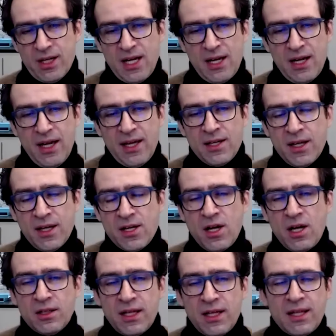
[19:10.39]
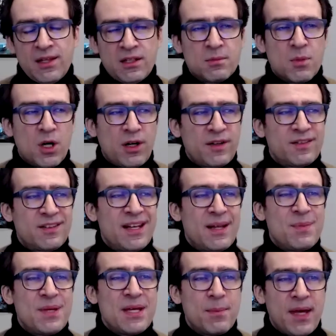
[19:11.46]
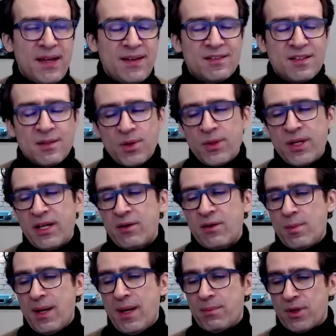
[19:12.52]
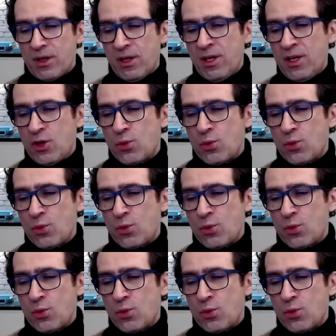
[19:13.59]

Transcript: And not that I think the market's going to be amazing, but we got to remember,